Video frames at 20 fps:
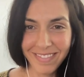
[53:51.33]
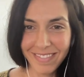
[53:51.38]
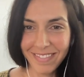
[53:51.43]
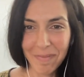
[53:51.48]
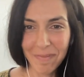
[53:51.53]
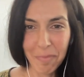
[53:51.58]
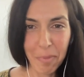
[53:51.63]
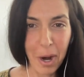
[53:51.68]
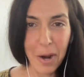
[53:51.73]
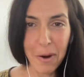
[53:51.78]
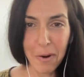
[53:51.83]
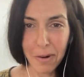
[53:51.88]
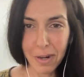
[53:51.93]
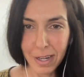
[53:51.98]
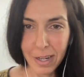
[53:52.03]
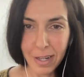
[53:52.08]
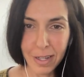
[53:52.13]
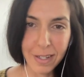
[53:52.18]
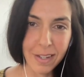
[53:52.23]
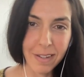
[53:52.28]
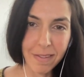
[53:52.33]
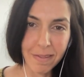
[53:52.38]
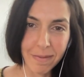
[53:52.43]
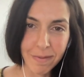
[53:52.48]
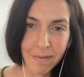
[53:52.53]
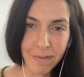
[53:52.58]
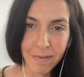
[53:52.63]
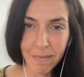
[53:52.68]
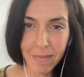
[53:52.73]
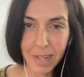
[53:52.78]
priorities
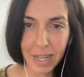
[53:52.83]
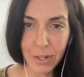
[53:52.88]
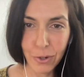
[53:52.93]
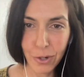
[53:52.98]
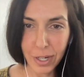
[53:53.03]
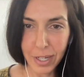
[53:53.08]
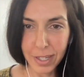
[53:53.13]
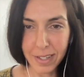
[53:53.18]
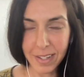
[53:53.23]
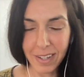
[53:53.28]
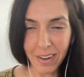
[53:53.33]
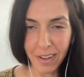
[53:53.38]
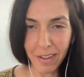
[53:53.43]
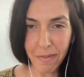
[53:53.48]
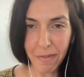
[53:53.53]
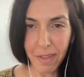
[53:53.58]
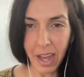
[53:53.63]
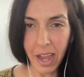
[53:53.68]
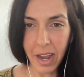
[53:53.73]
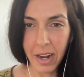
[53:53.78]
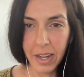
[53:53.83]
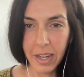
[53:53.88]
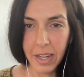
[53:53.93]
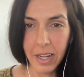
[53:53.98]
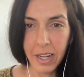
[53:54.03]
and interests and all of that.